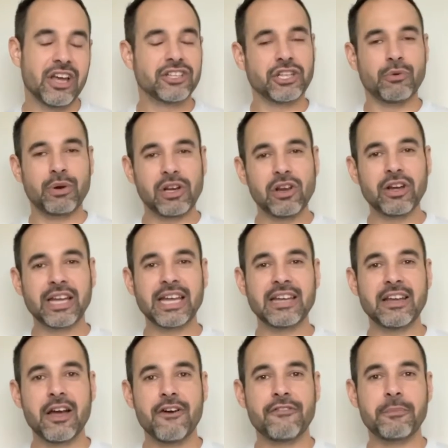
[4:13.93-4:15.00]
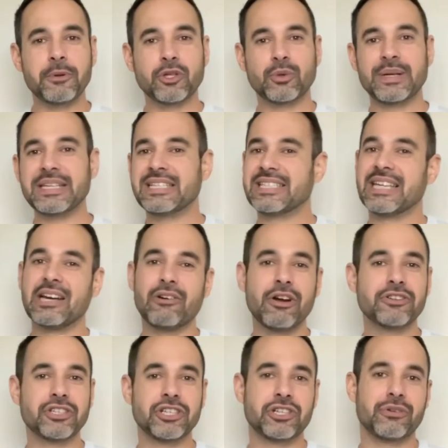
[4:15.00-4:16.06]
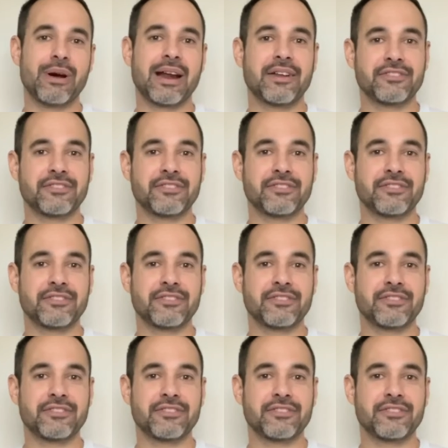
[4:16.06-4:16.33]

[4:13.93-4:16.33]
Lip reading: So we're looking for between 0 to 2 out